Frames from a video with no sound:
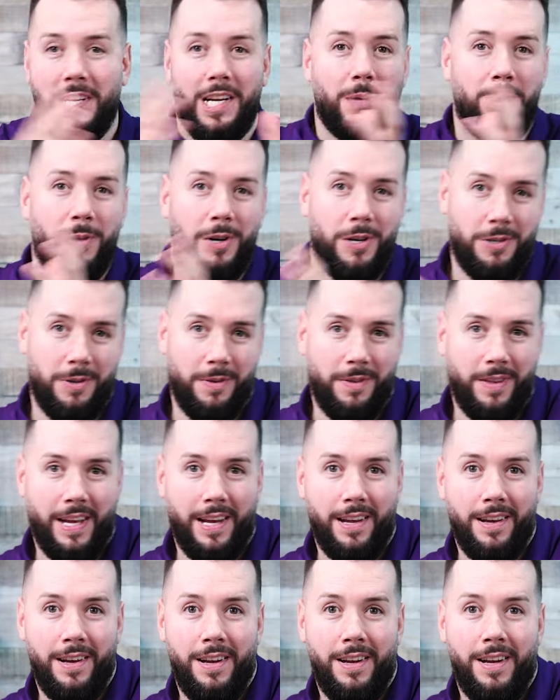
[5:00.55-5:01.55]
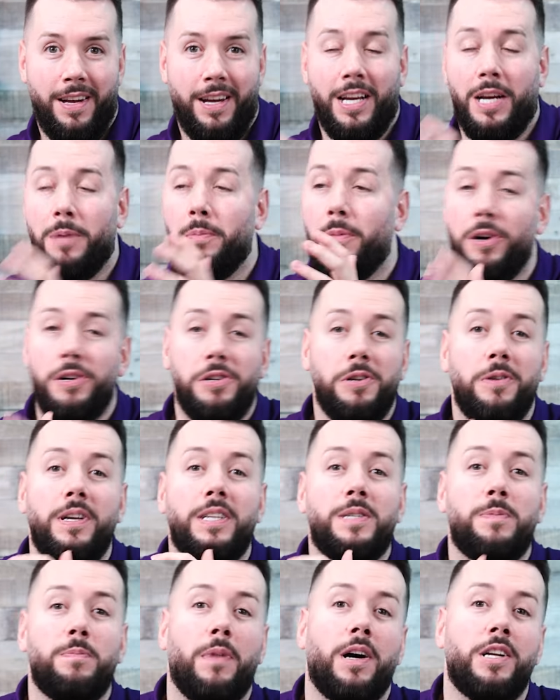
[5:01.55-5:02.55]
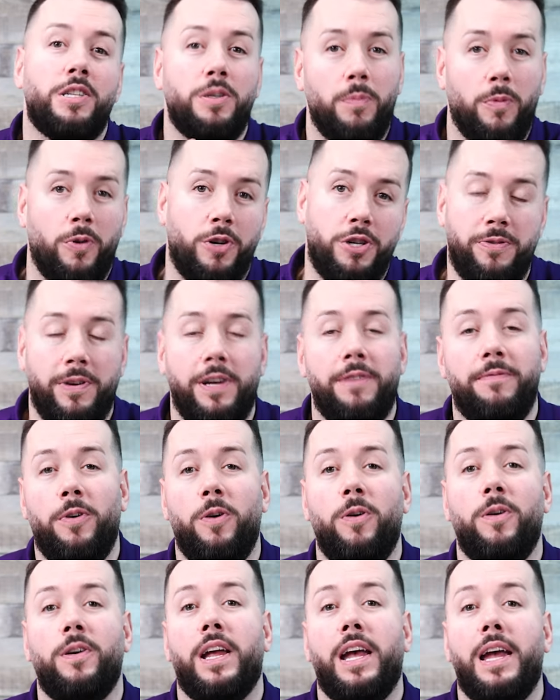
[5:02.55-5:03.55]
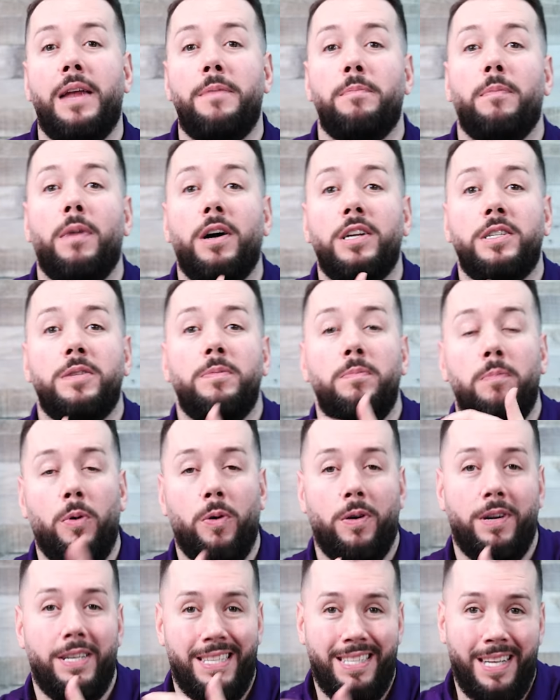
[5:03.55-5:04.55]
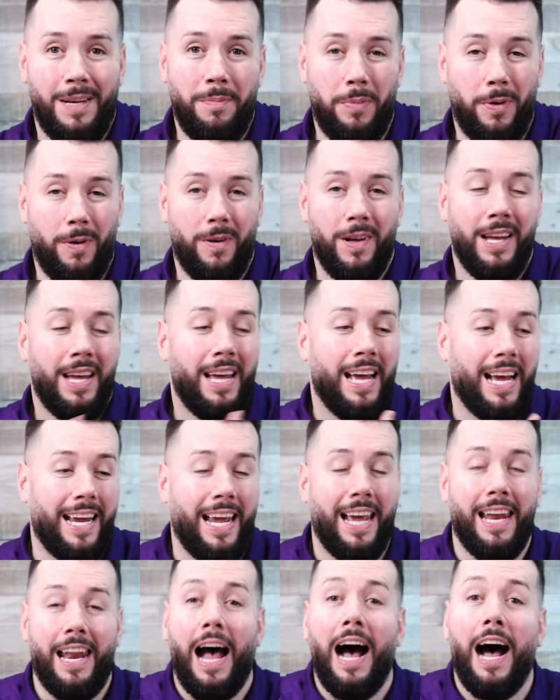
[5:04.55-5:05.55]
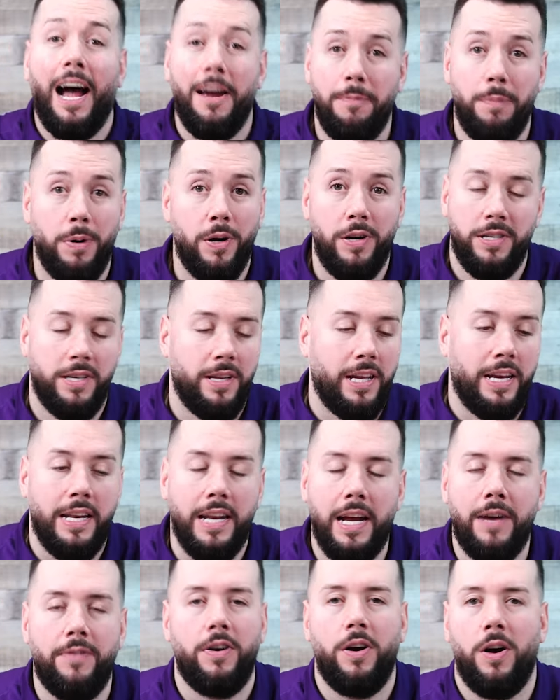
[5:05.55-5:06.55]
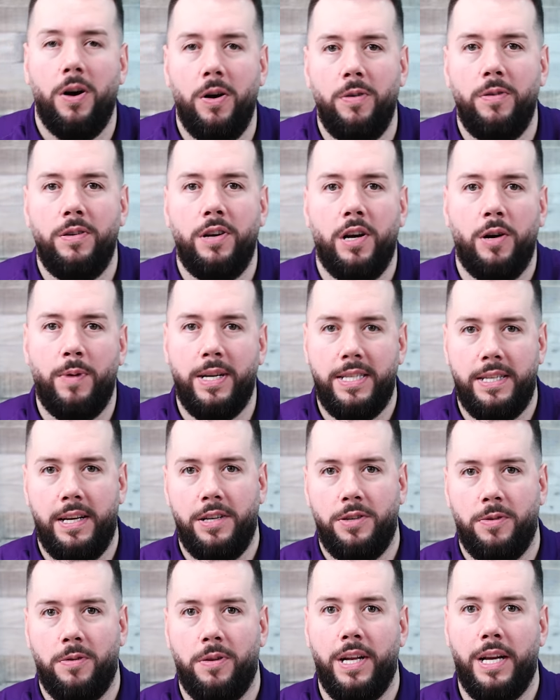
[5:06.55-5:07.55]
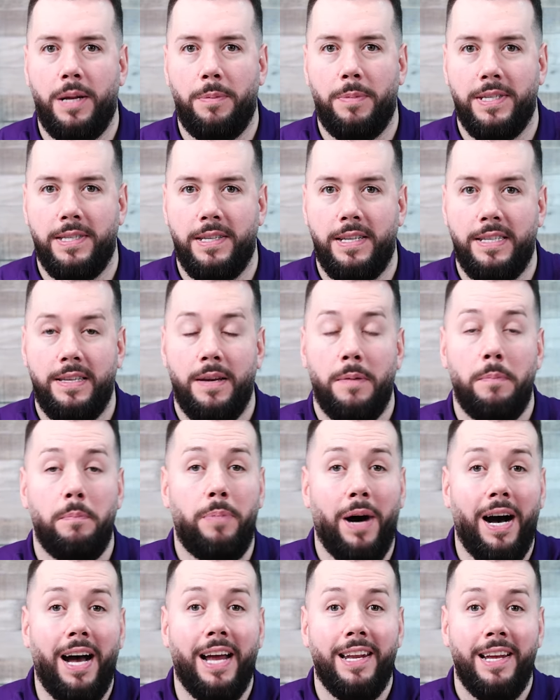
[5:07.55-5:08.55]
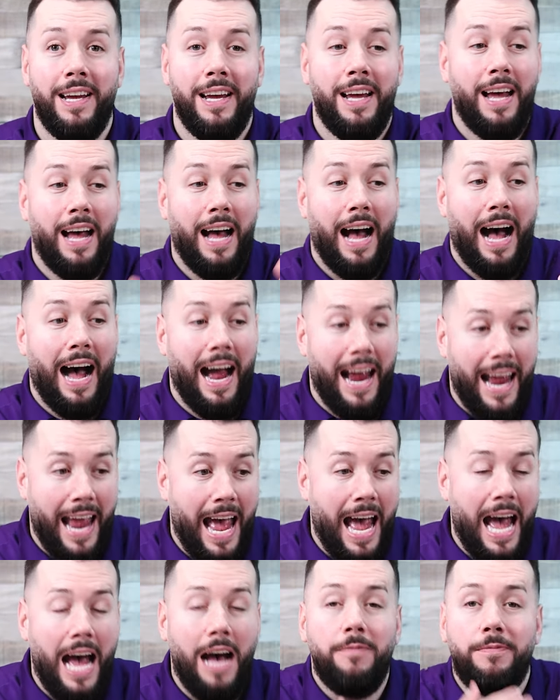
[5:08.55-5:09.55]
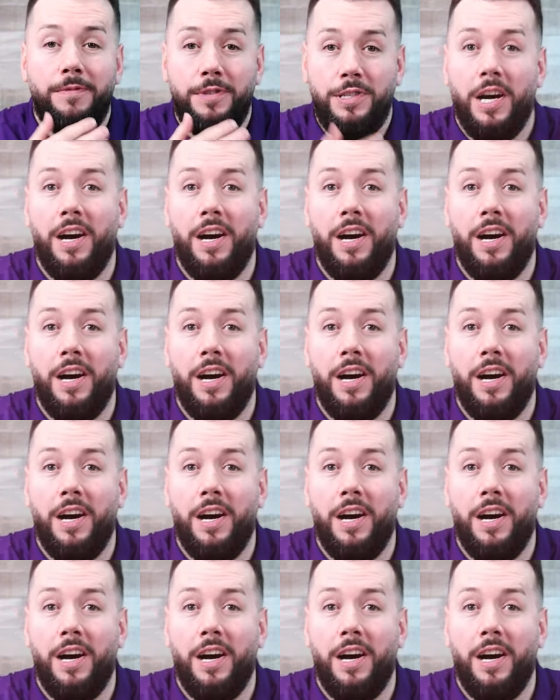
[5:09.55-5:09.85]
to commercial thing. Commercial is much more straightforward and much more simple. Again, I've personally never owned a residential cleaning business, but I have